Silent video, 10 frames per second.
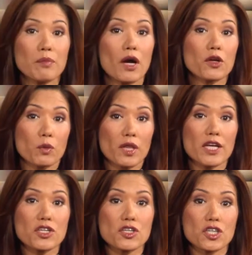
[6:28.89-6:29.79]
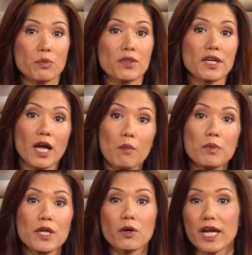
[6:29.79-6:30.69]
upon your relationship with a
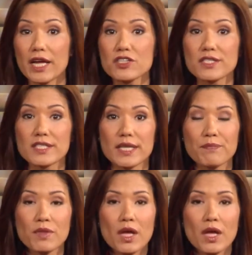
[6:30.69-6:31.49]
company or agency,